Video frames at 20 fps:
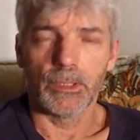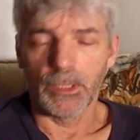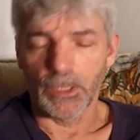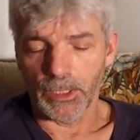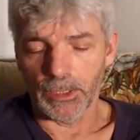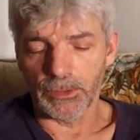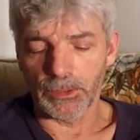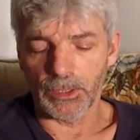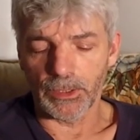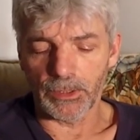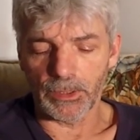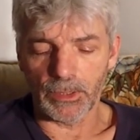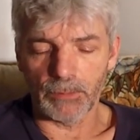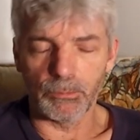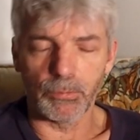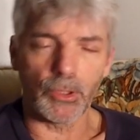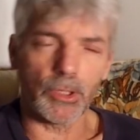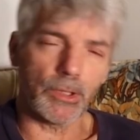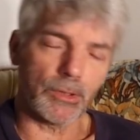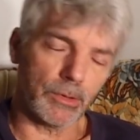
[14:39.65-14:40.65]
And then they
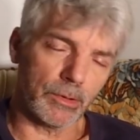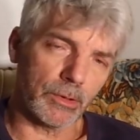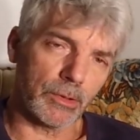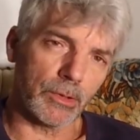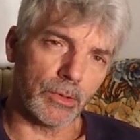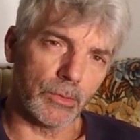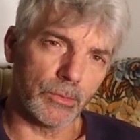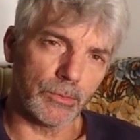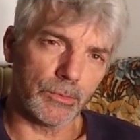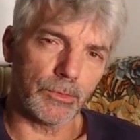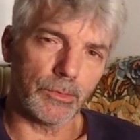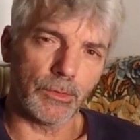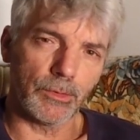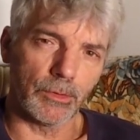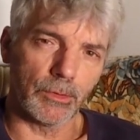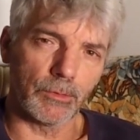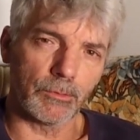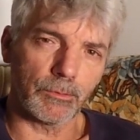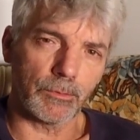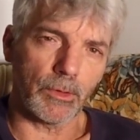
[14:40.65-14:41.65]
brought the coat to
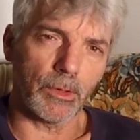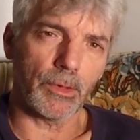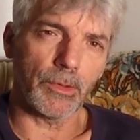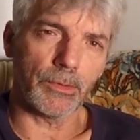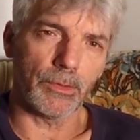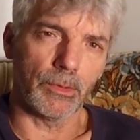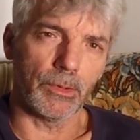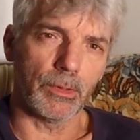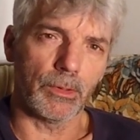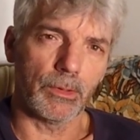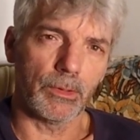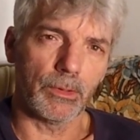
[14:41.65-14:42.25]
their father.